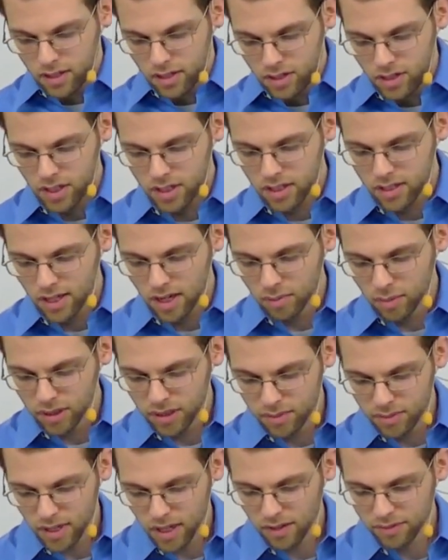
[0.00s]
Jesus humbles
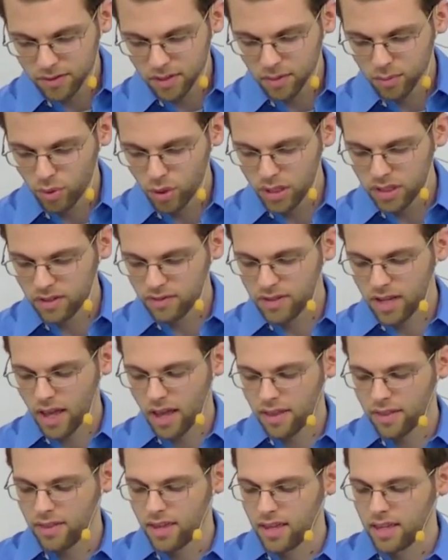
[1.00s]
himself to the point of
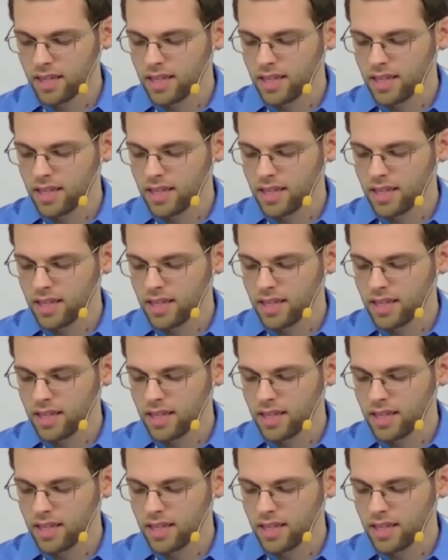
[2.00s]
death,